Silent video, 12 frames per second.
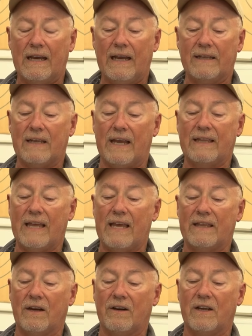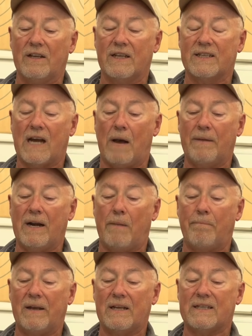It's like it's coming
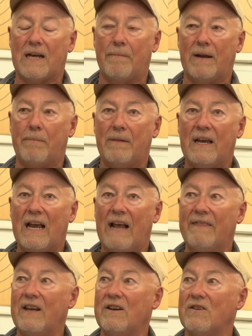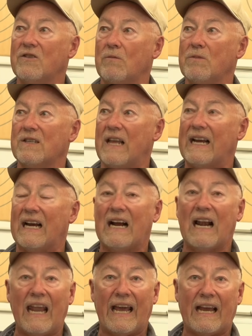up and it's coming up, and then there's almost like a
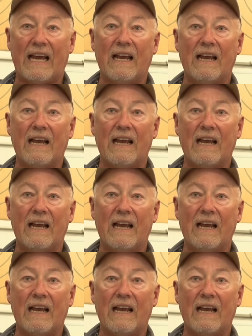click.